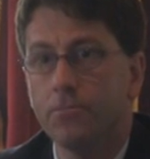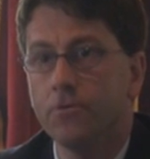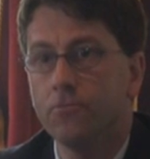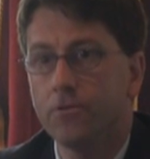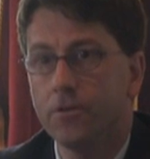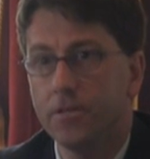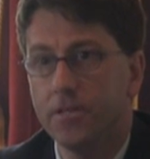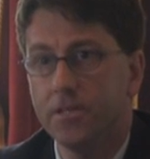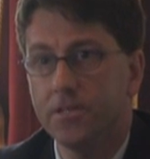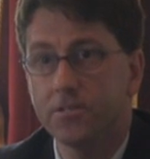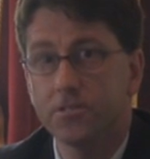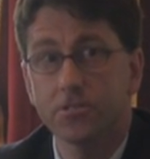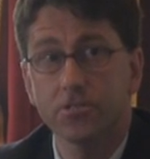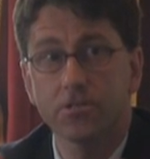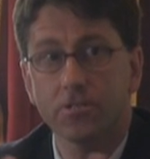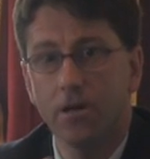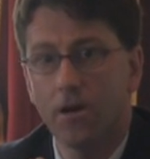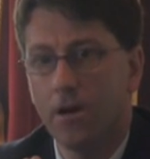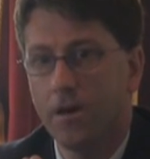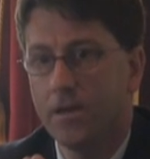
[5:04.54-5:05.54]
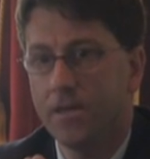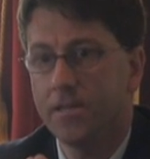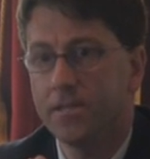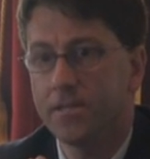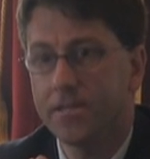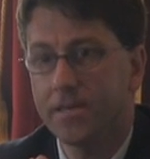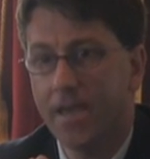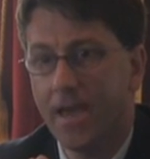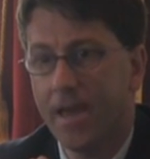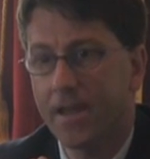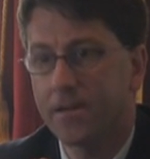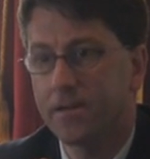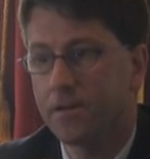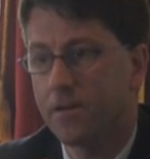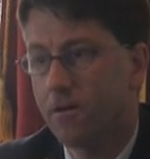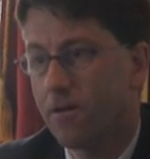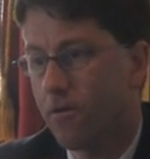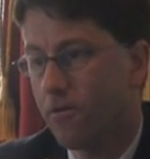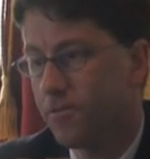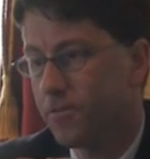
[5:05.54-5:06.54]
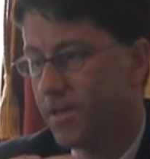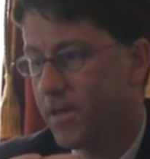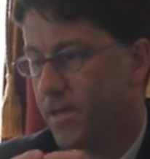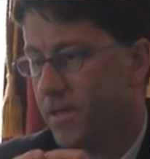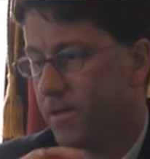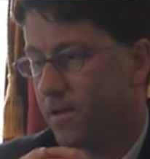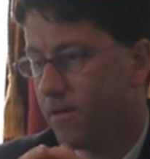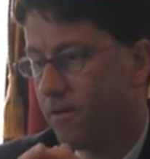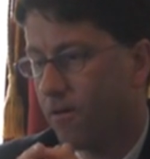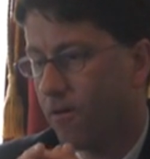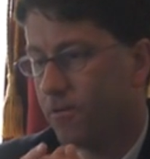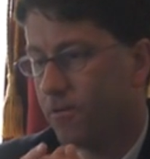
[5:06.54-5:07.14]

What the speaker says: communities in Canada? Are they